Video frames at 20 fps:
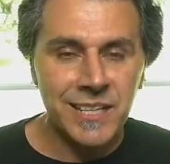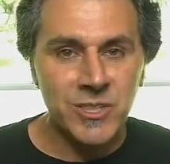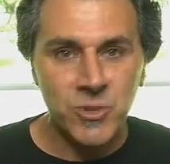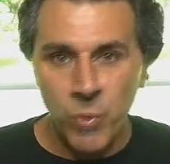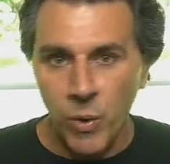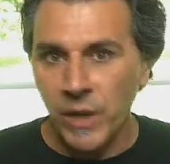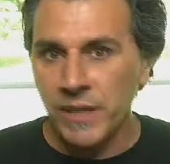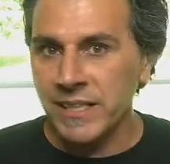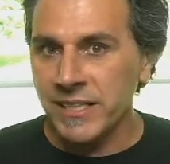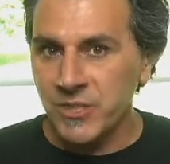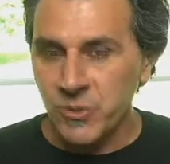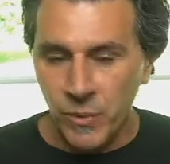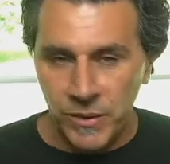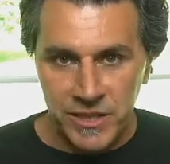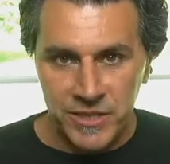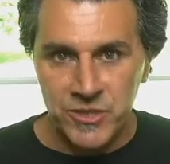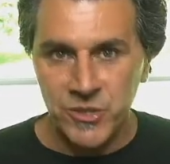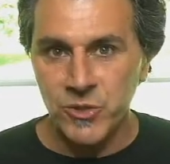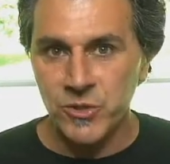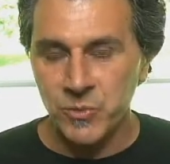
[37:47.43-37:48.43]
20,
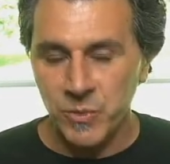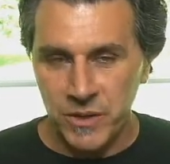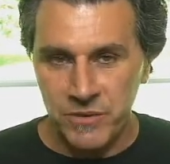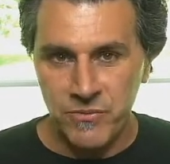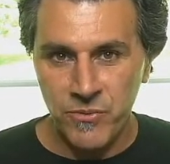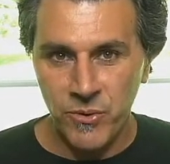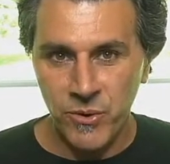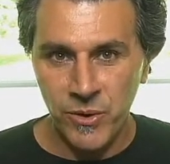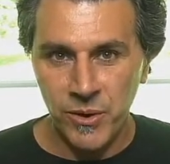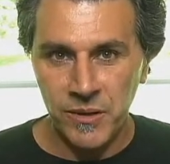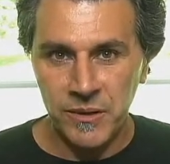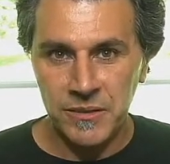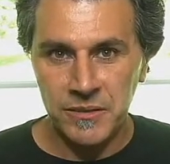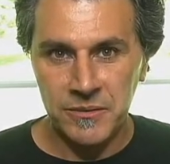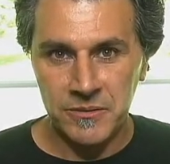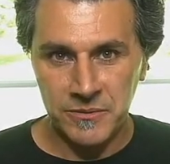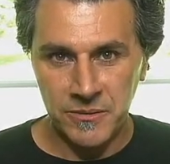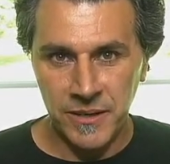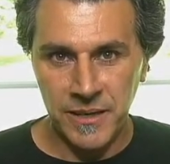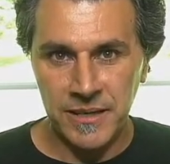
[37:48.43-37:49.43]
22, 24,
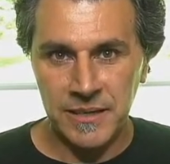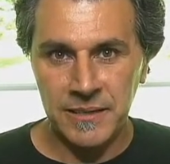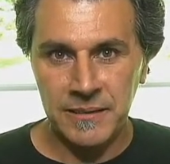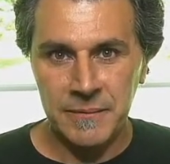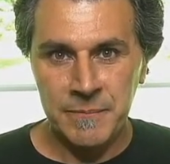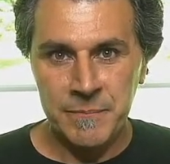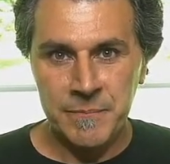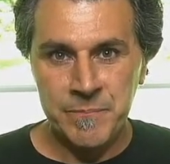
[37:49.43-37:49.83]
right?